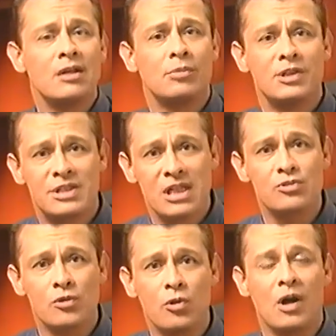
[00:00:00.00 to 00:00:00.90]
but it
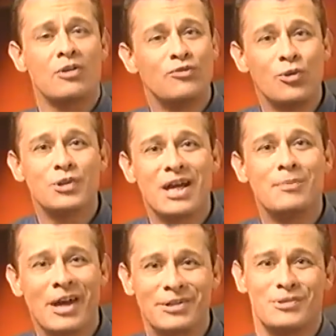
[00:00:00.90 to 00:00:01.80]
does require a
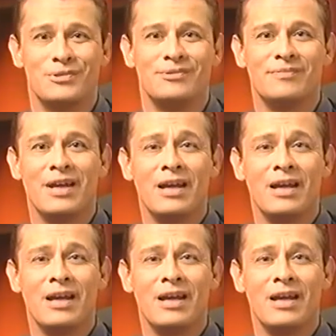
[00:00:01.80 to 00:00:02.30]
full-time attitude.